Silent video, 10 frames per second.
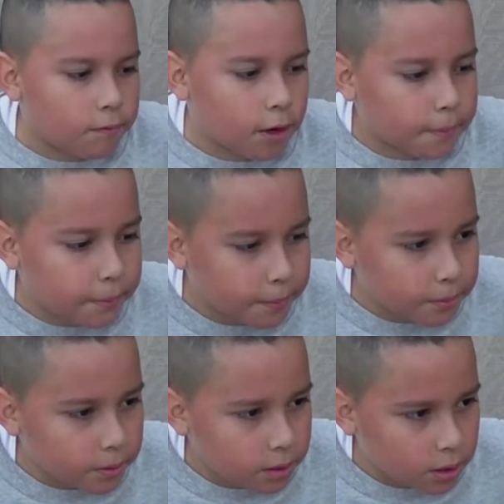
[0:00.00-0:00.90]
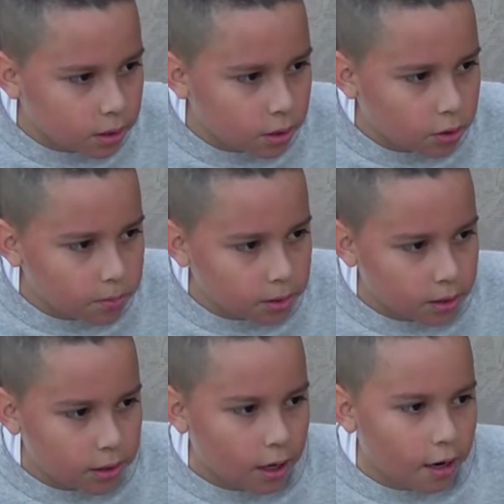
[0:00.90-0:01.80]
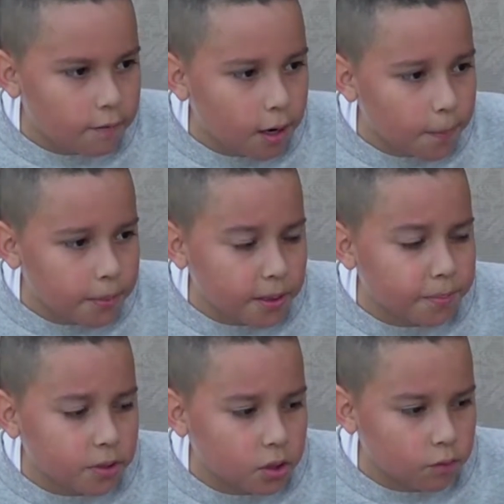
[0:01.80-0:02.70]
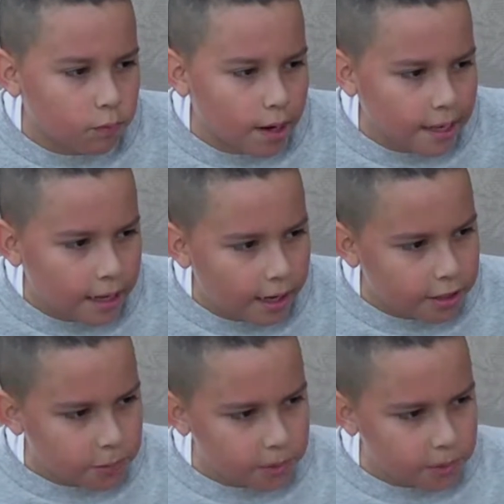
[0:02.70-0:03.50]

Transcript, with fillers: I want people to know me. I want people to recognize